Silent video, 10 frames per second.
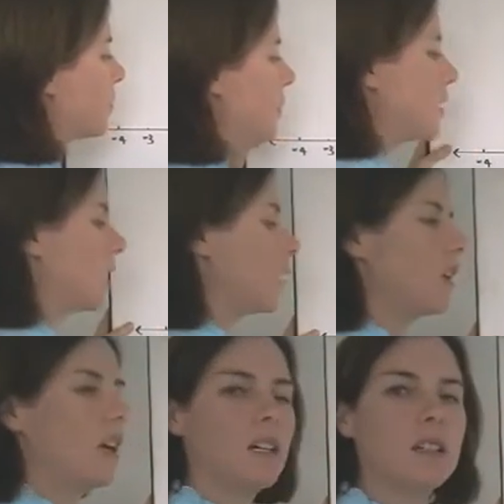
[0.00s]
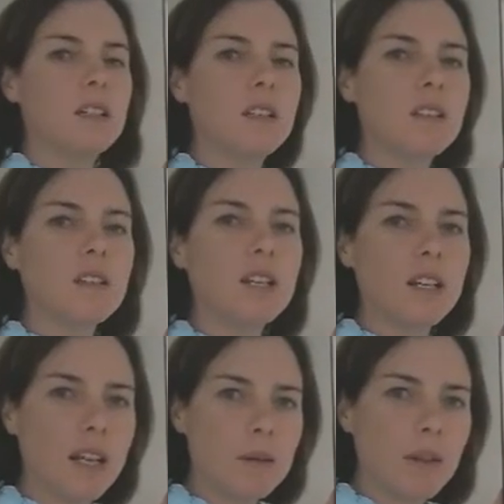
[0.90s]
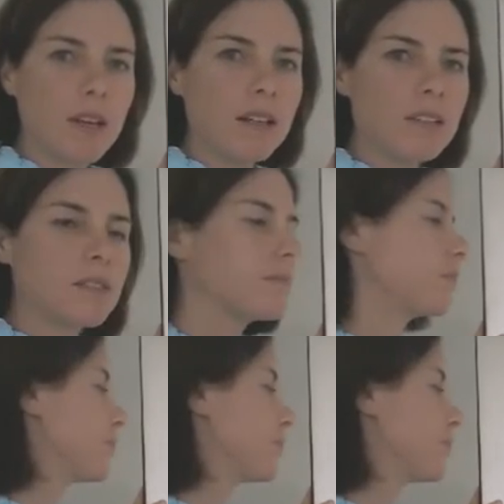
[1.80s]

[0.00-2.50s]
more particular, you can label that.